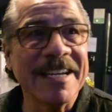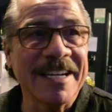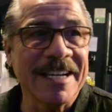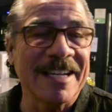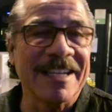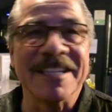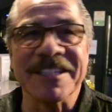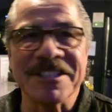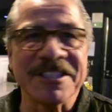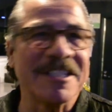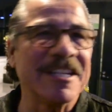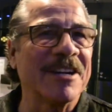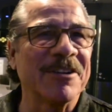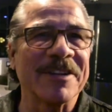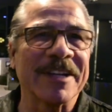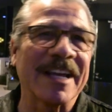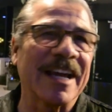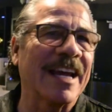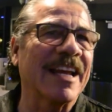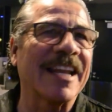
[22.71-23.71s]
a
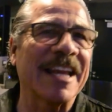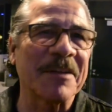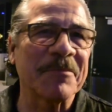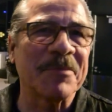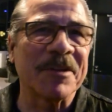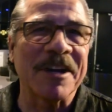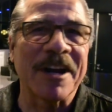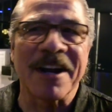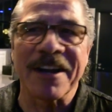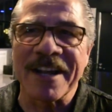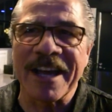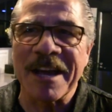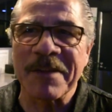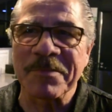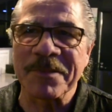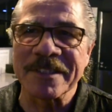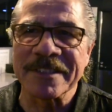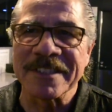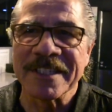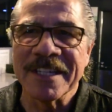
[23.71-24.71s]
legendary guy like Bernard
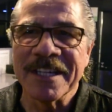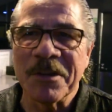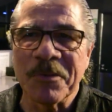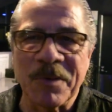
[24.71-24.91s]
Hopkins.